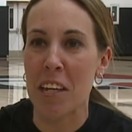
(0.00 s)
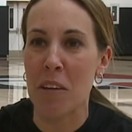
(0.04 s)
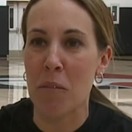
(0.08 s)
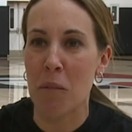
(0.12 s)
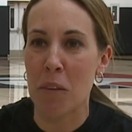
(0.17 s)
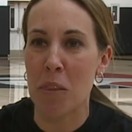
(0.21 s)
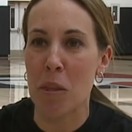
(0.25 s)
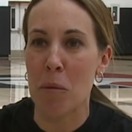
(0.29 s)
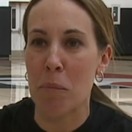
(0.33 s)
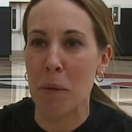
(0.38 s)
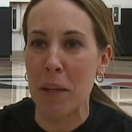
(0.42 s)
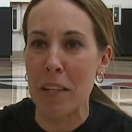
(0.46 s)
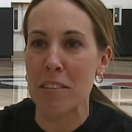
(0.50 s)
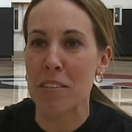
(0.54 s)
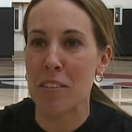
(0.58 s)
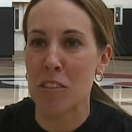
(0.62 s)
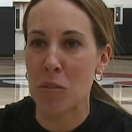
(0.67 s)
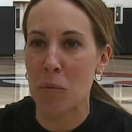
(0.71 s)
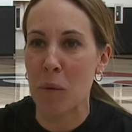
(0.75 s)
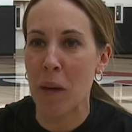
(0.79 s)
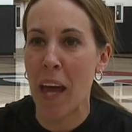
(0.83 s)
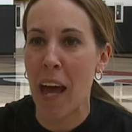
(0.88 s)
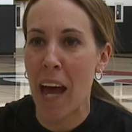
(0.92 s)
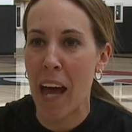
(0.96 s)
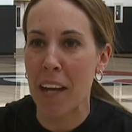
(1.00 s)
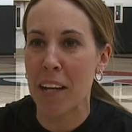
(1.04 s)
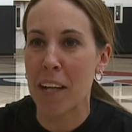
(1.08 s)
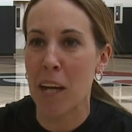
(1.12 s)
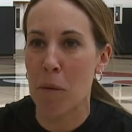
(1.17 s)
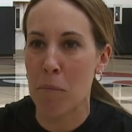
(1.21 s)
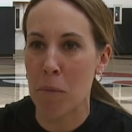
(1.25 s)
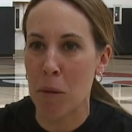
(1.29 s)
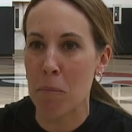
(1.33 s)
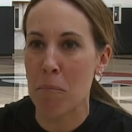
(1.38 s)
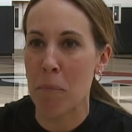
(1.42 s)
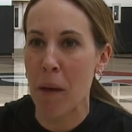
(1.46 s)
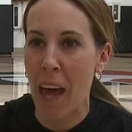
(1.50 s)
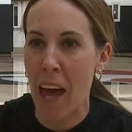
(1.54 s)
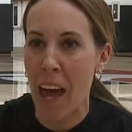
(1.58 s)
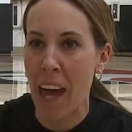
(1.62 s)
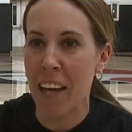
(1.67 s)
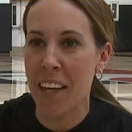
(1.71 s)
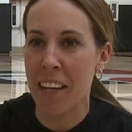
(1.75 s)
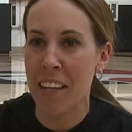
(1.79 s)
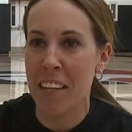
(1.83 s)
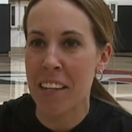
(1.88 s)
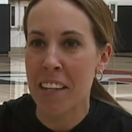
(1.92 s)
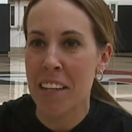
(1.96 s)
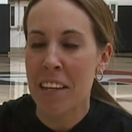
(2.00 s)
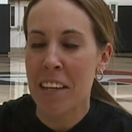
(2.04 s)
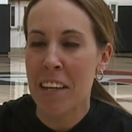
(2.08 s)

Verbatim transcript: it with the pieces we had coming back.